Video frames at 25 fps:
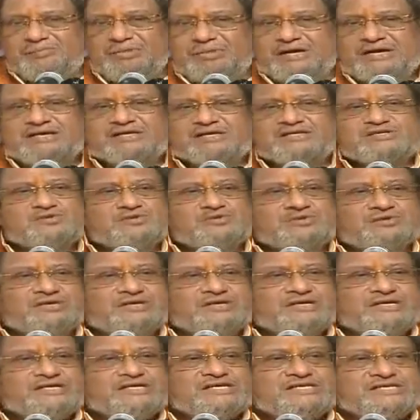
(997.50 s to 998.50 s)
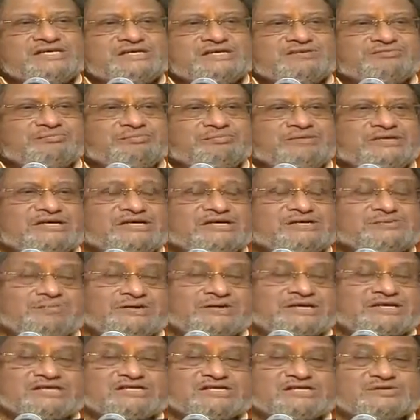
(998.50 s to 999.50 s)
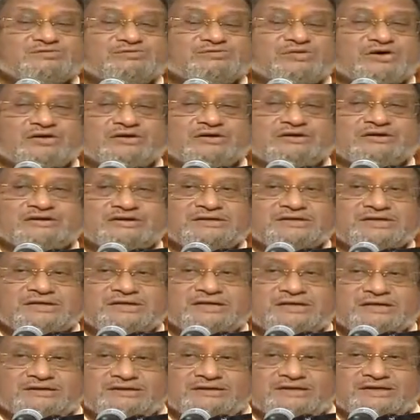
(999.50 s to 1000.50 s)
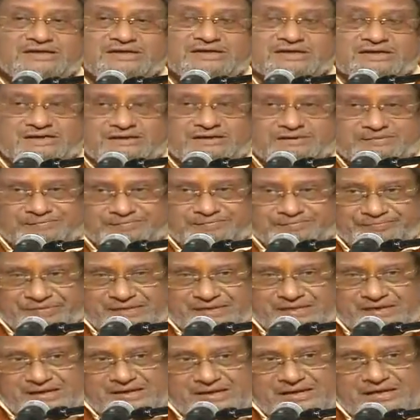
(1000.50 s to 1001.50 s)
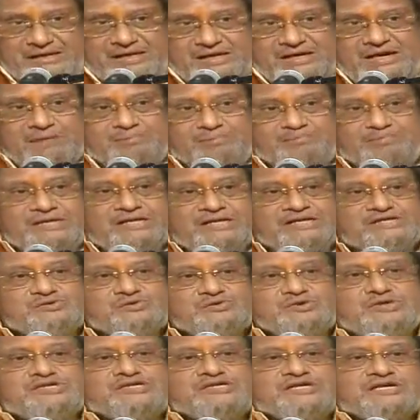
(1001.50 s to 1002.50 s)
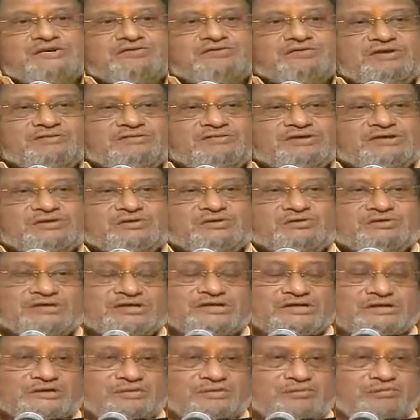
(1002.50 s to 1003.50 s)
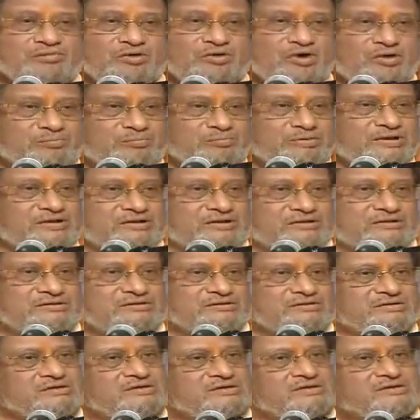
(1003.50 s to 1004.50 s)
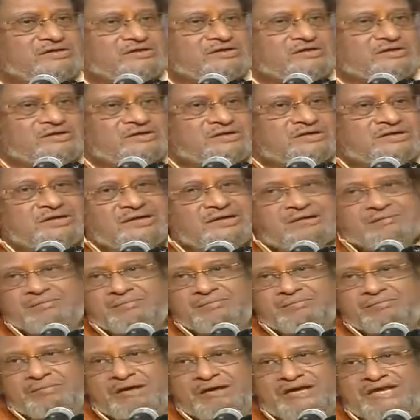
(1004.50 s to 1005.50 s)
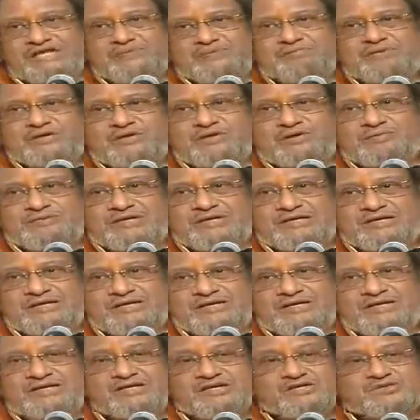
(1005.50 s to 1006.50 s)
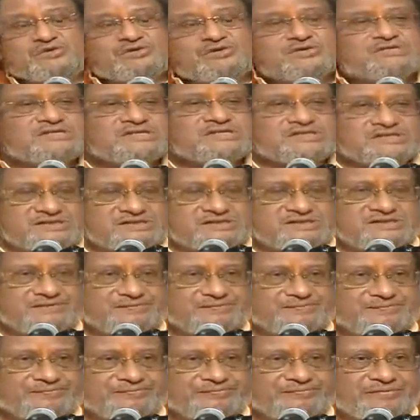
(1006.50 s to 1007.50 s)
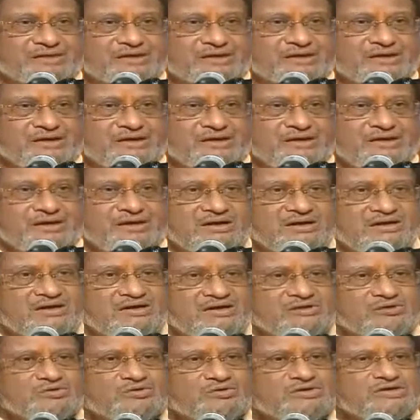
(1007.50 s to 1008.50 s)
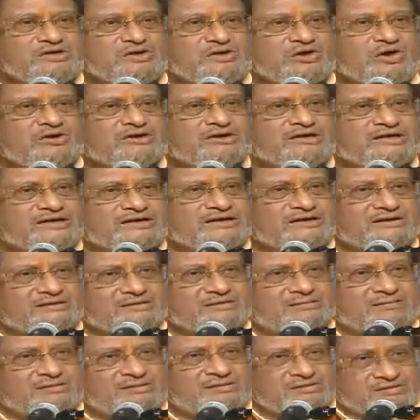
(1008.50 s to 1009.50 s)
prayers to each and prayers for the happiness to each and everyone through the proper management of the resources. Through the non-warm